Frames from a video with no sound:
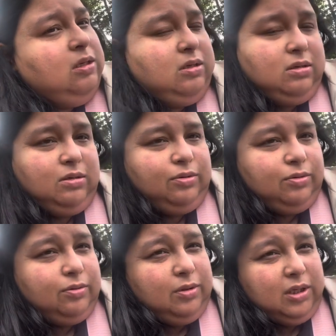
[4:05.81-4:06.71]
I don't
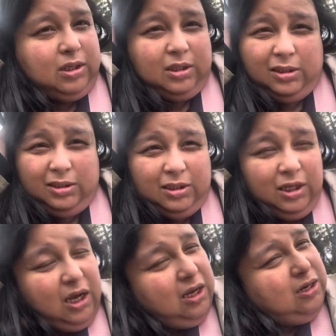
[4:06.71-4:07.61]
know, guys.
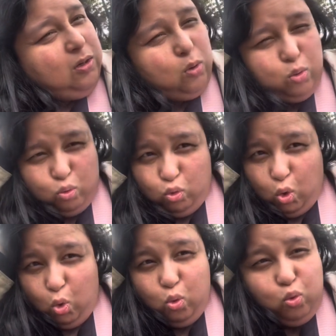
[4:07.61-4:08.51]
Yeah, I don't
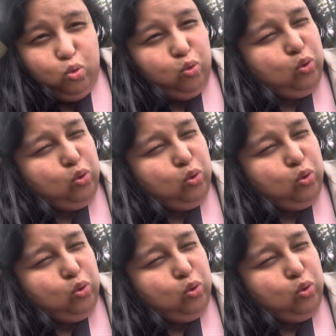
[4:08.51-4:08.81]
know.